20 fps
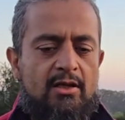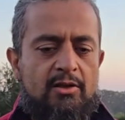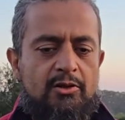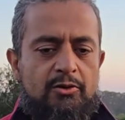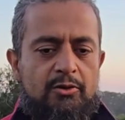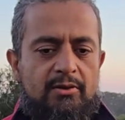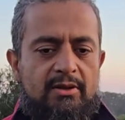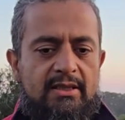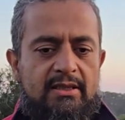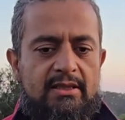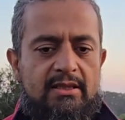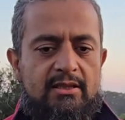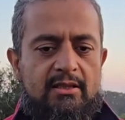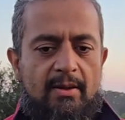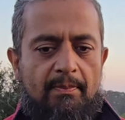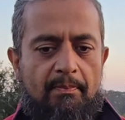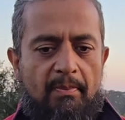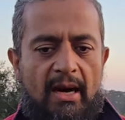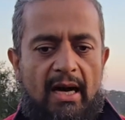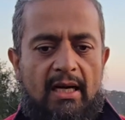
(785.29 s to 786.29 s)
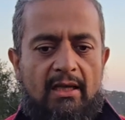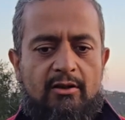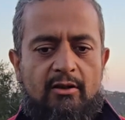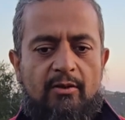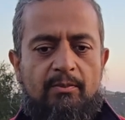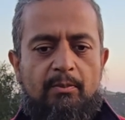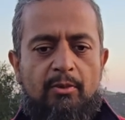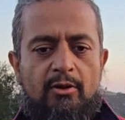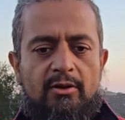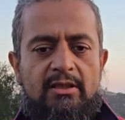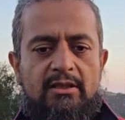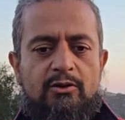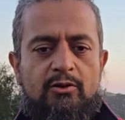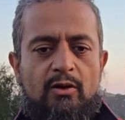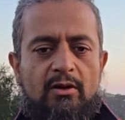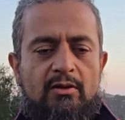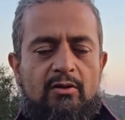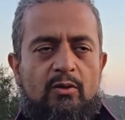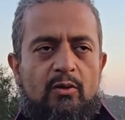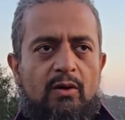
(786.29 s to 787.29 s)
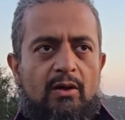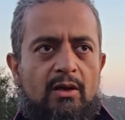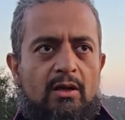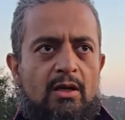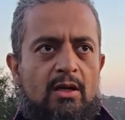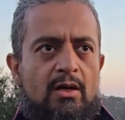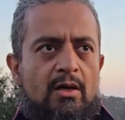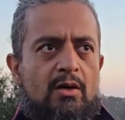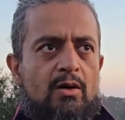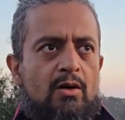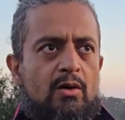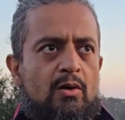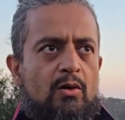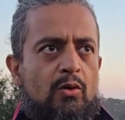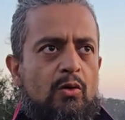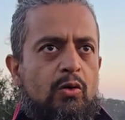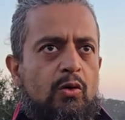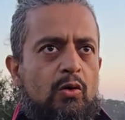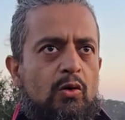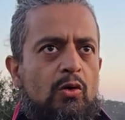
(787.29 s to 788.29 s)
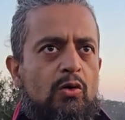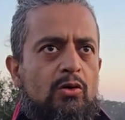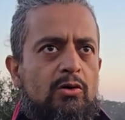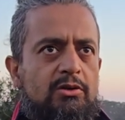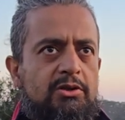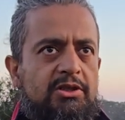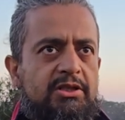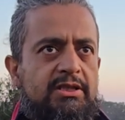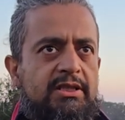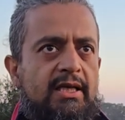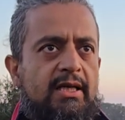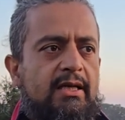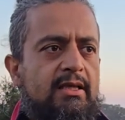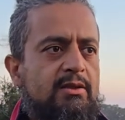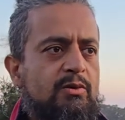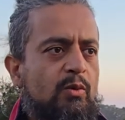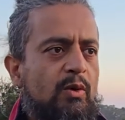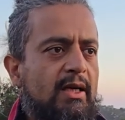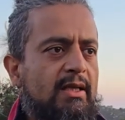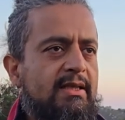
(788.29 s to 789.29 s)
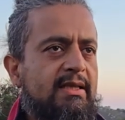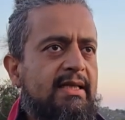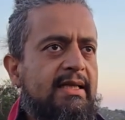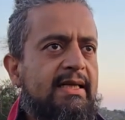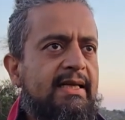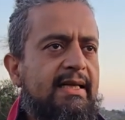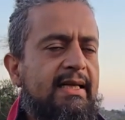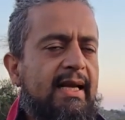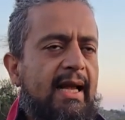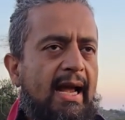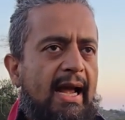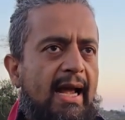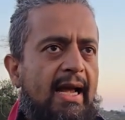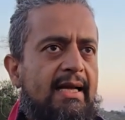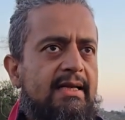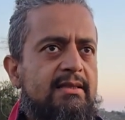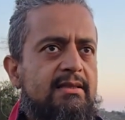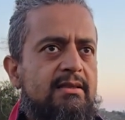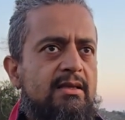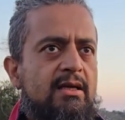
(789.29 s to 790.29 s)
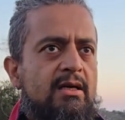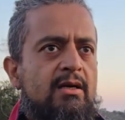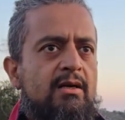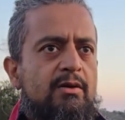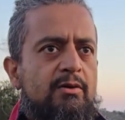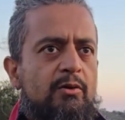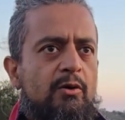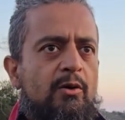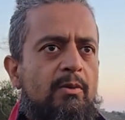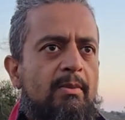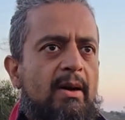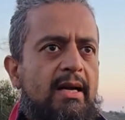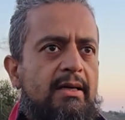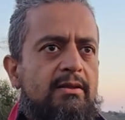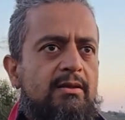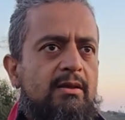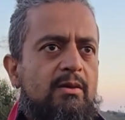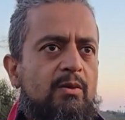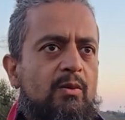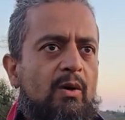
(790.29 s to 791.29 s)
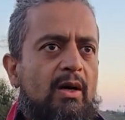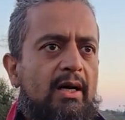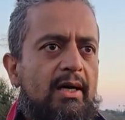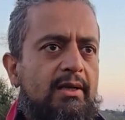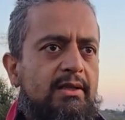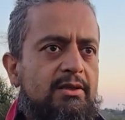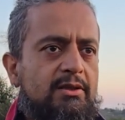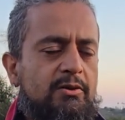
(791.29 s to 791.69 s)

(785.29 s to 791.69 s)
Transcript: So this is the path of Bodhisattva, who shares what he has no matter what.